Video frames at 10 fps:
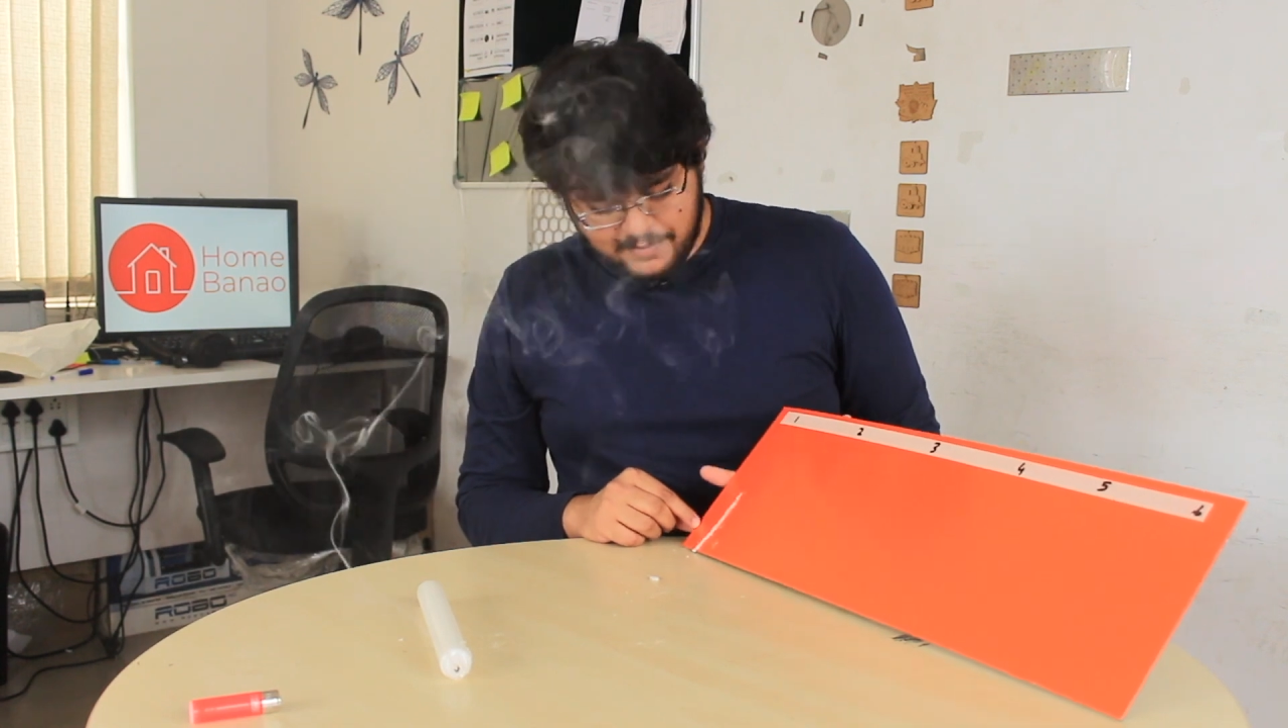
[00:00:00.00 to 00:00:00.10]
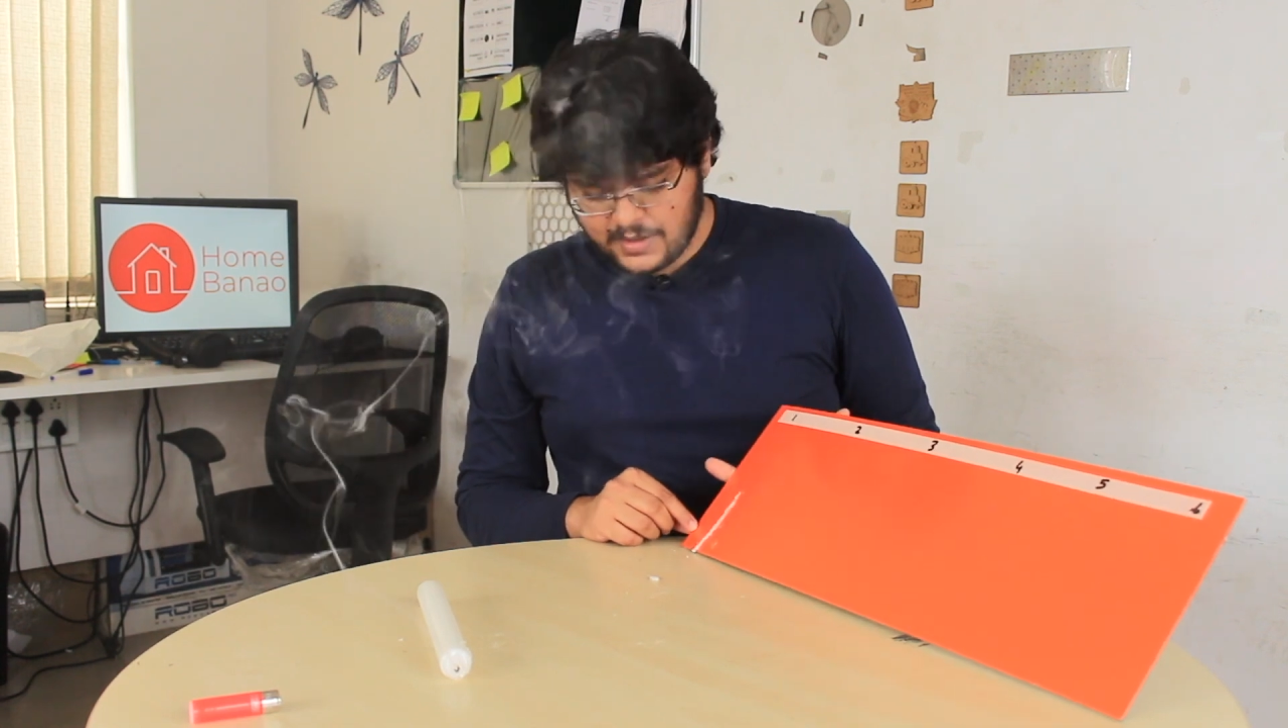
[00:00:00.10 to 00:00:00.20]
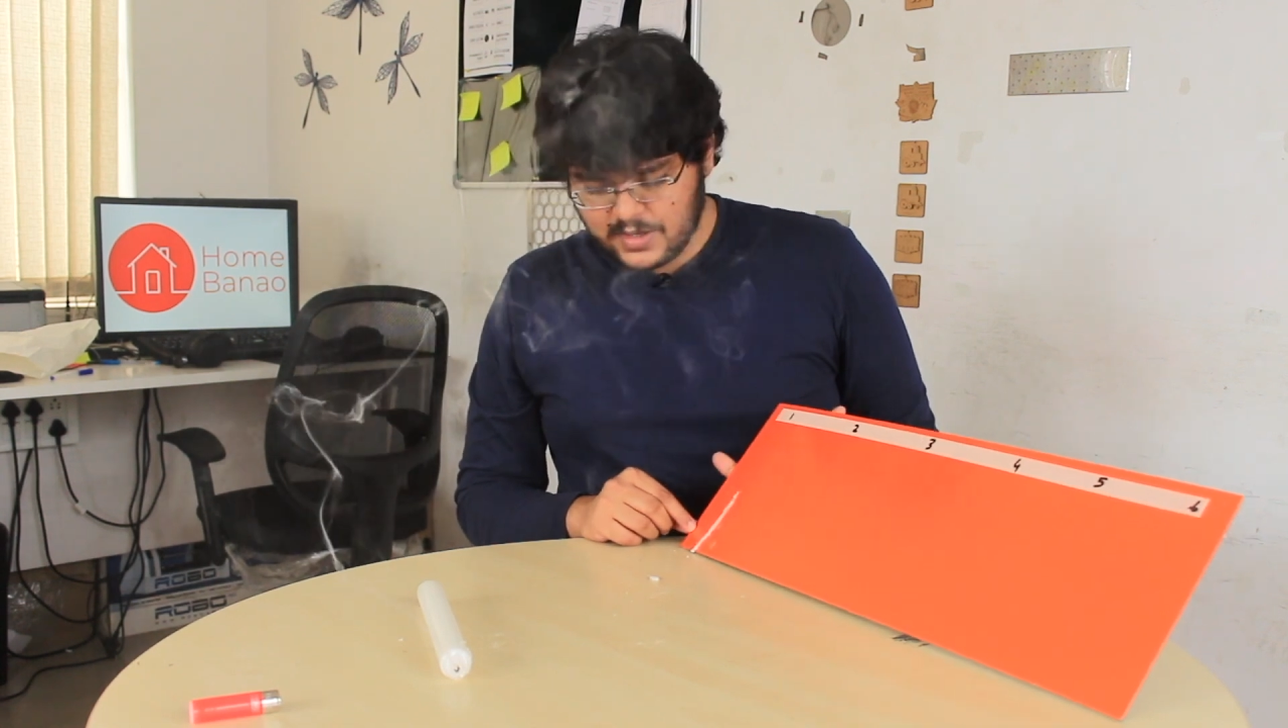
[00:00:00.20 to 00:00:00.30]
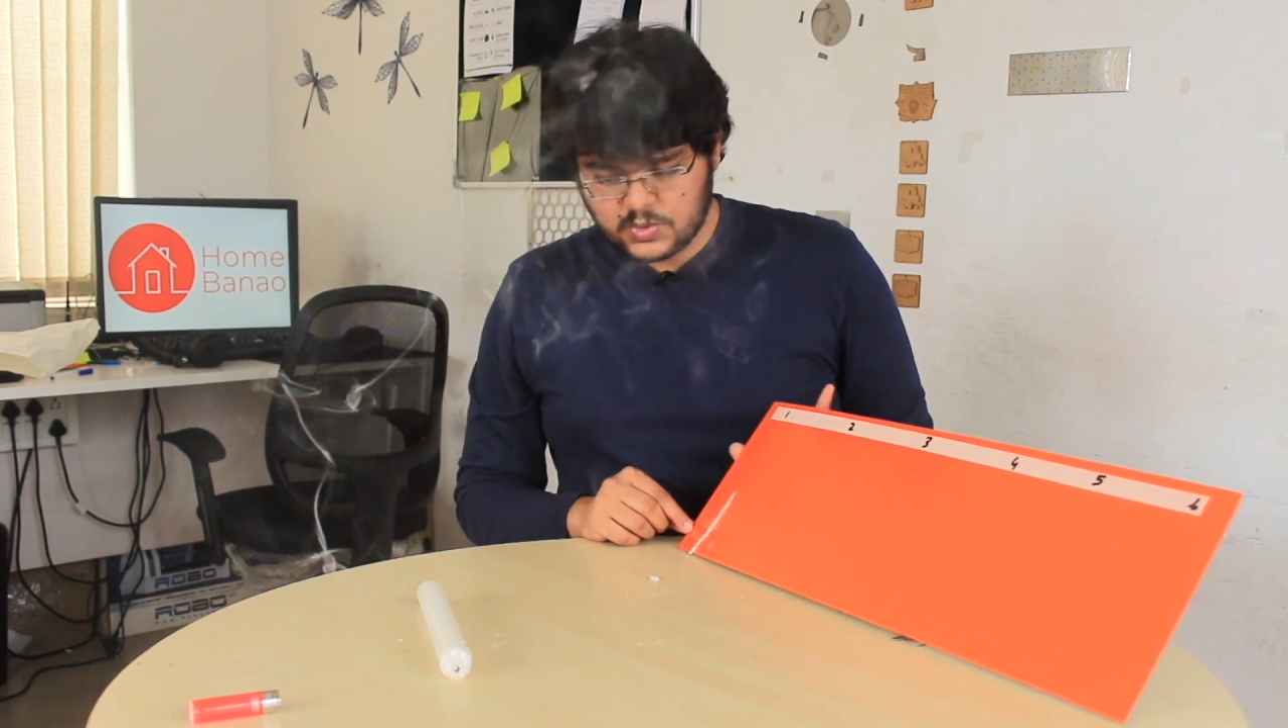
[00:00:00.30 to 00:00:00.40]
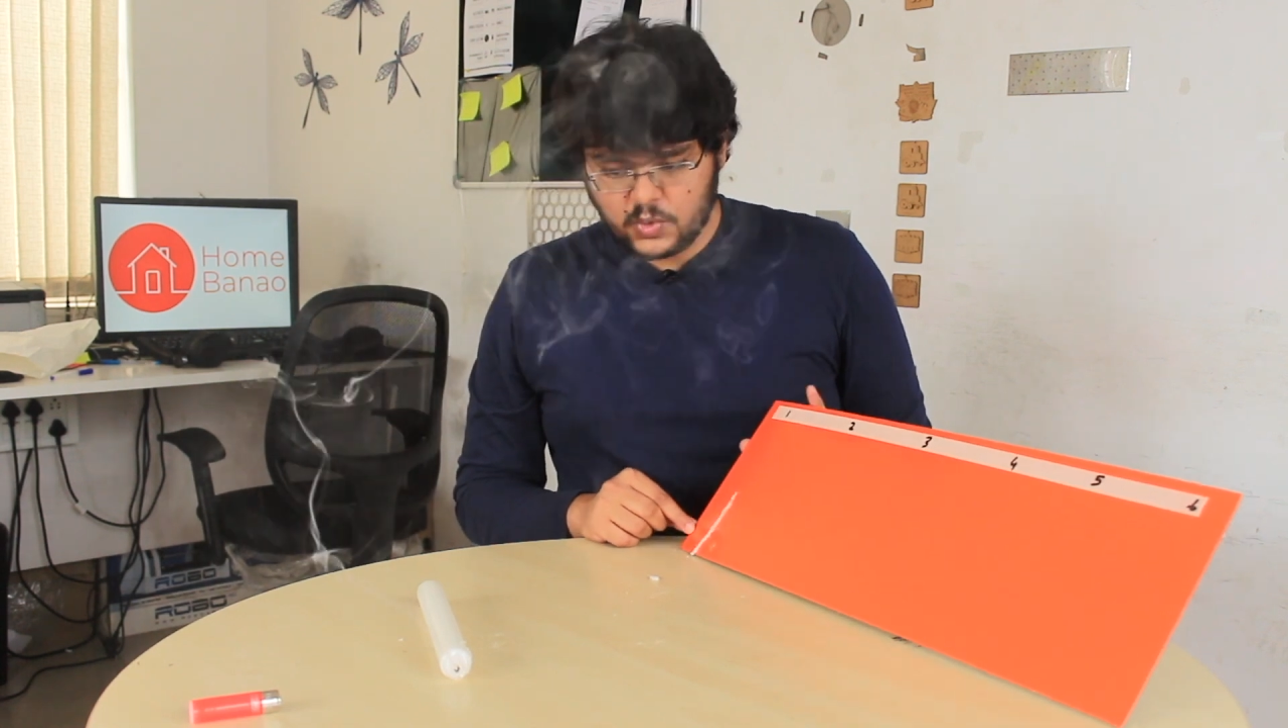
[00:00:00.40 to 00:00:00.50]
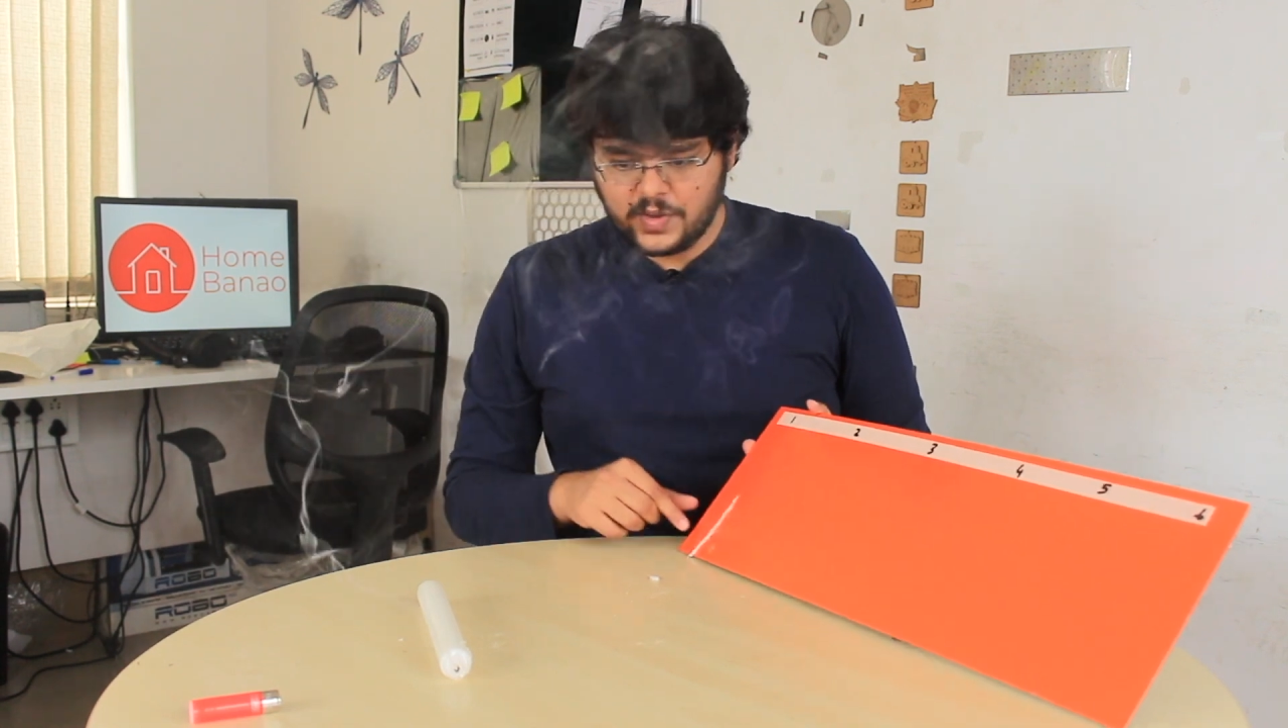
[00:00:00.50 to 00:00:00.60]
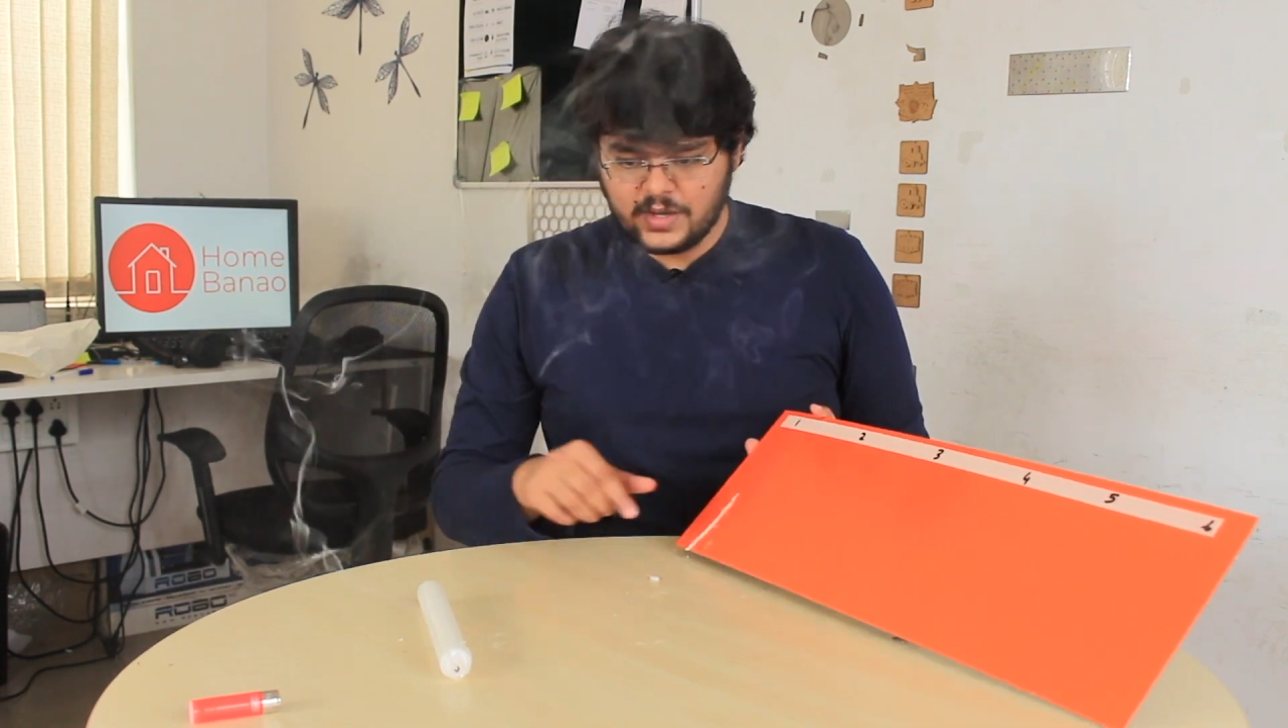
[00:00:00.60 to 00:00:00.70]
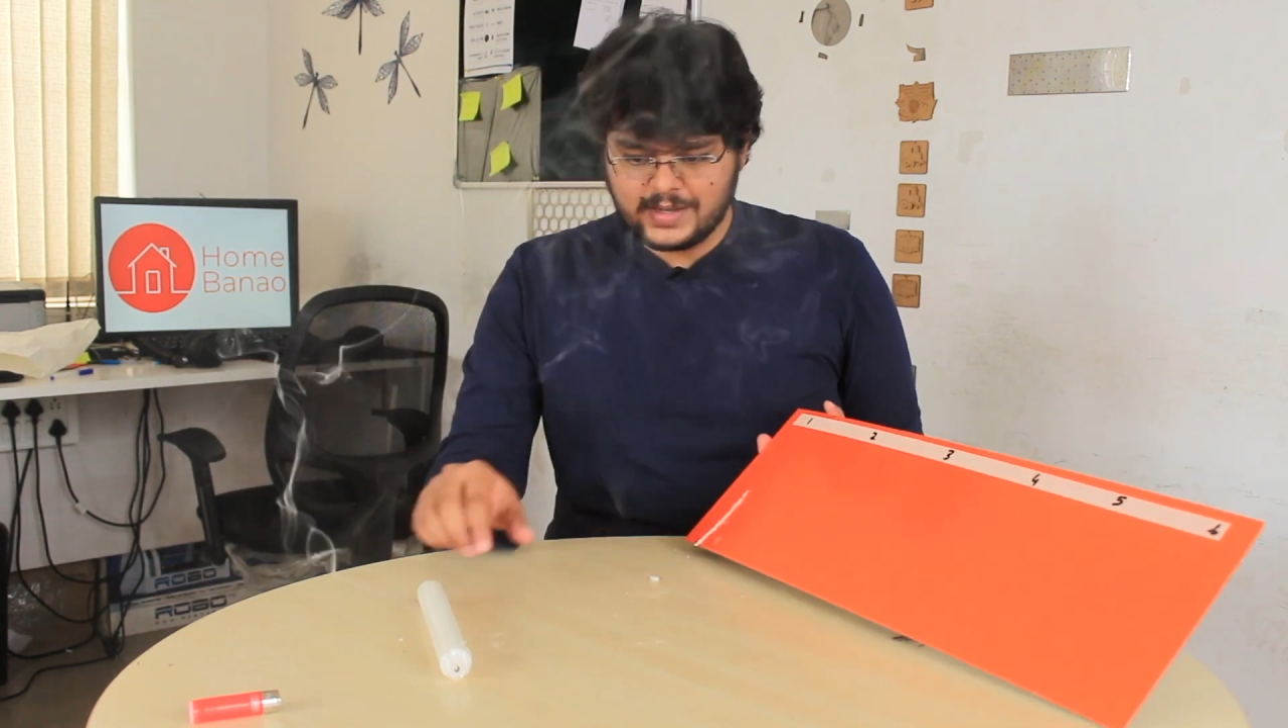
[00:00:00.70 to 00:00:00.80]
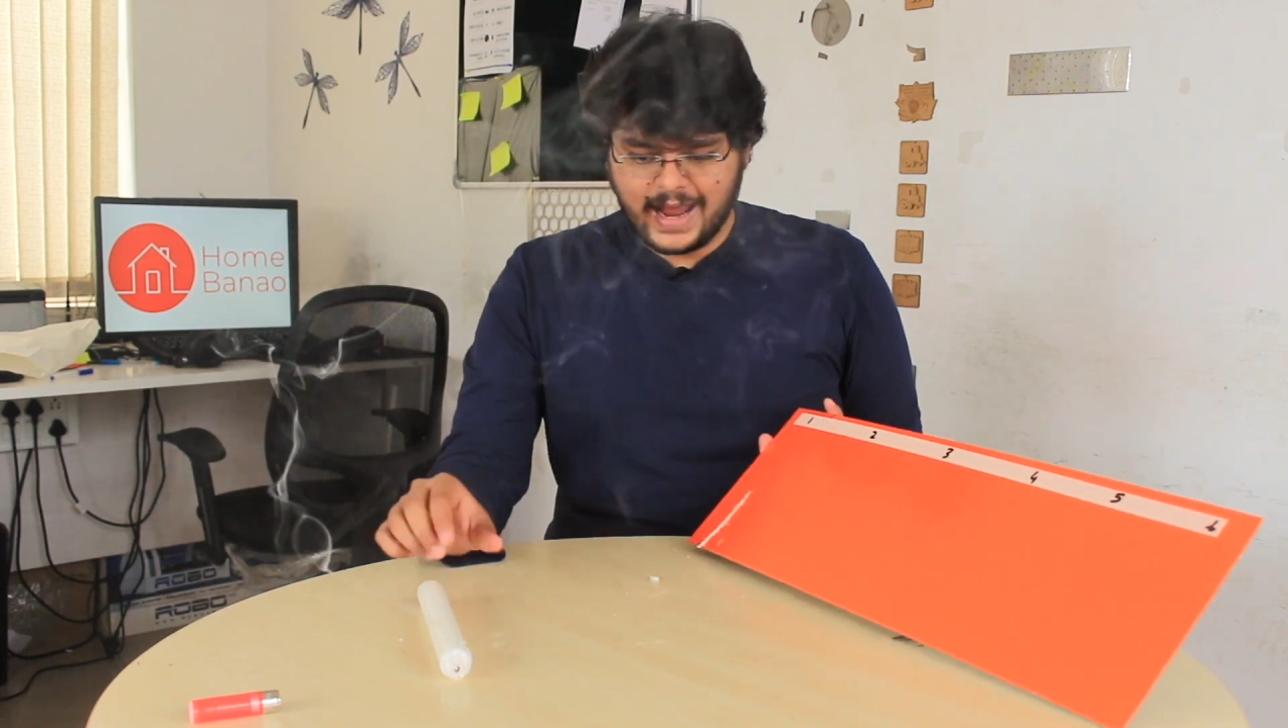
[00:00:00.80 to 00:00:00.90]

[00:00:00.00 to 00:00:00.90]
I mean there's no way a